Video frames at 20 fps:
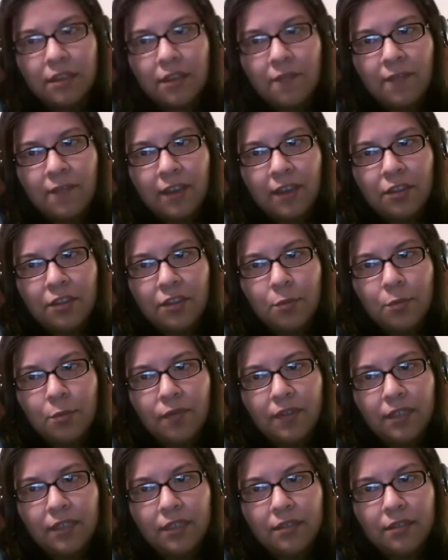affect the
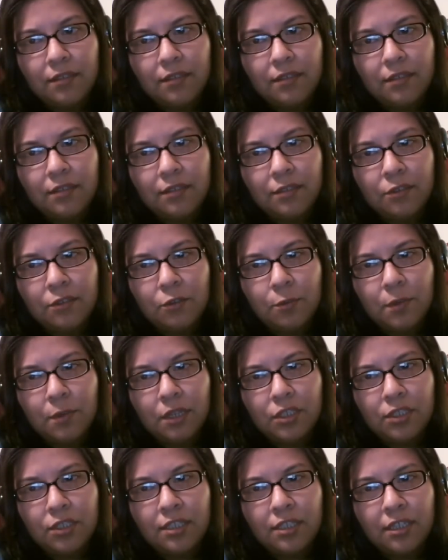movie too
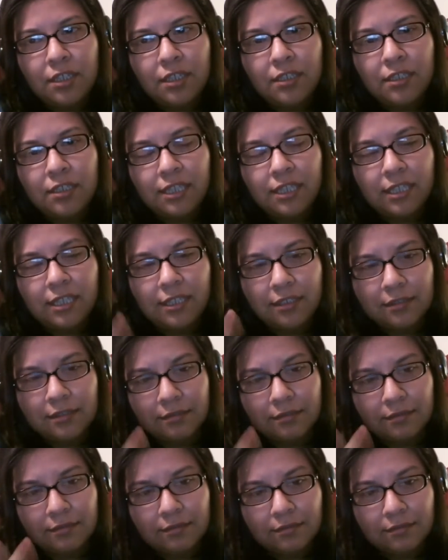much as long as they